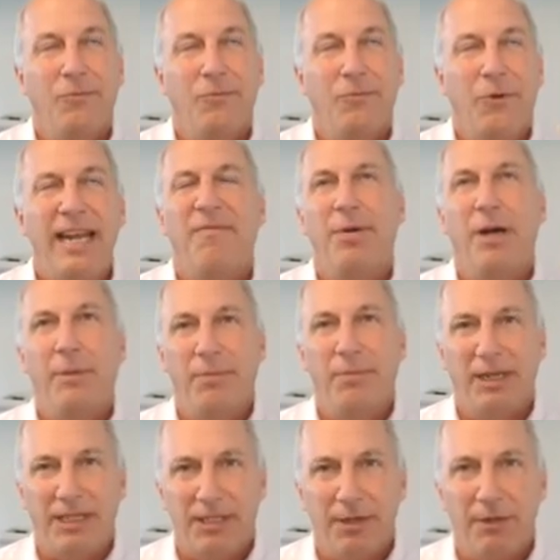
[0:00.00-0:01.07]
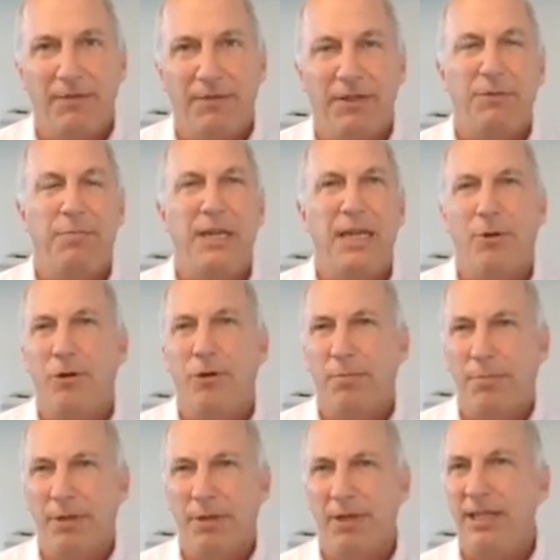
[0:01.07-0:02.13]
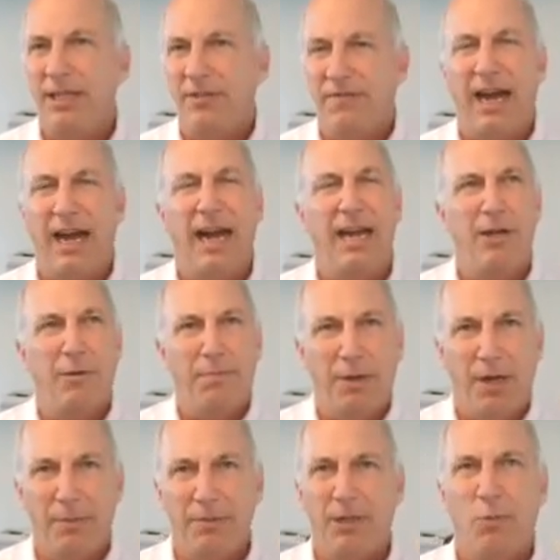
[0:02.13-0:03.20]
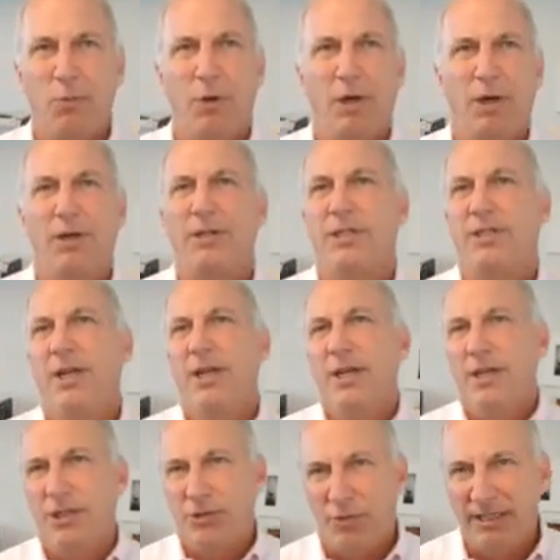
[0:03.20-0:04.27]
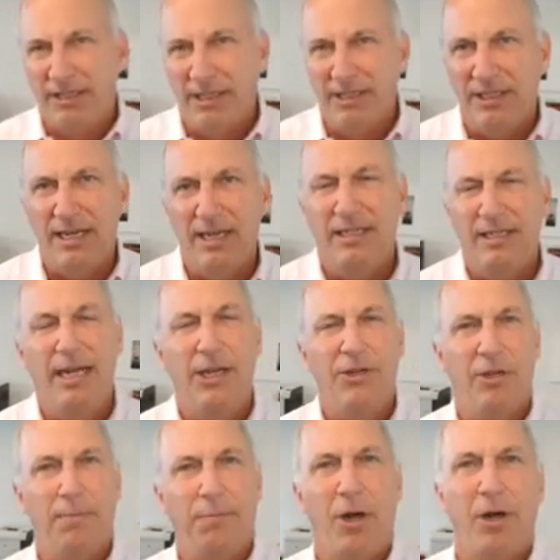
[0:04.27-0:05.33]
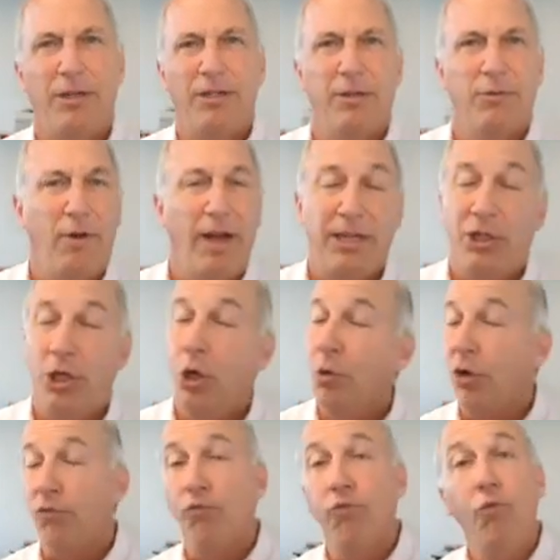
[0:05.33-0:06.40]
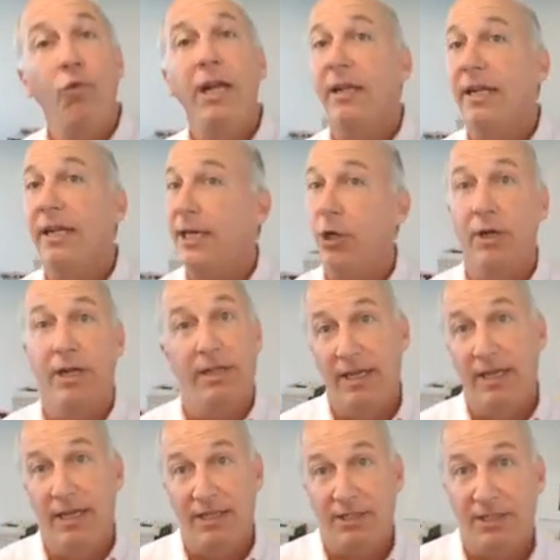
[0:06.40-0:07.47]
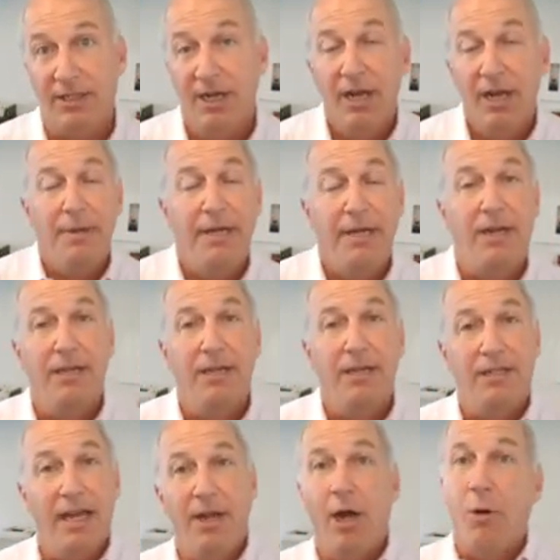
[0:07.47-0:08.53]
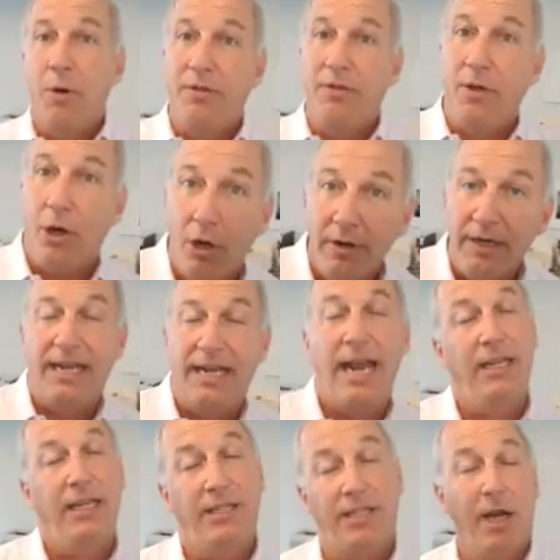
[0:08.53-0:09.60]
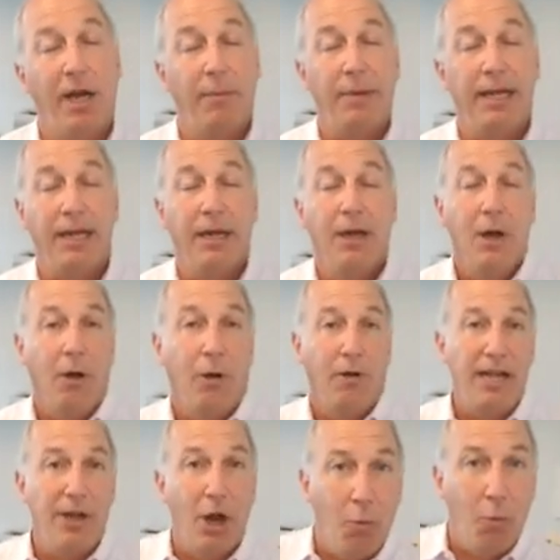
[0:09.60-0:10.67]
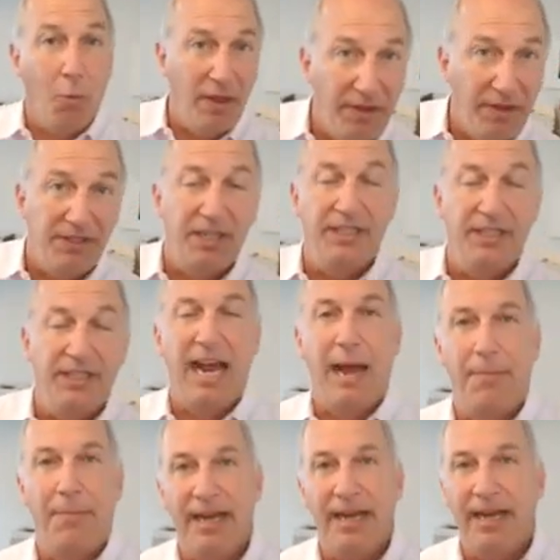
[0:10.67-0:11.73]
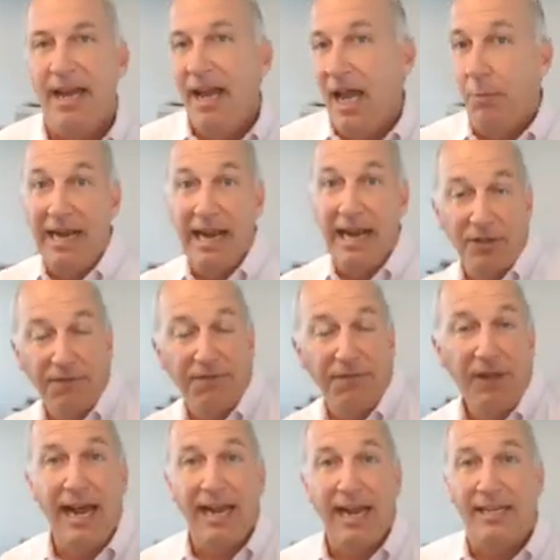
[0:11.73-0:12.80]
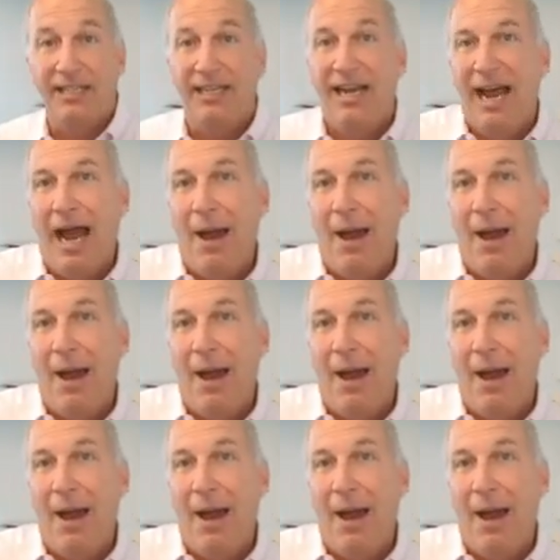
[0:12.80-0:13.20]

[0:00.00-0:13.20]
We have public service people, police, fire, public works, streets and sanitation, parks and recs, who are really good at this because they know when the hurricane is coming or they know when this is happening, and we have to flex.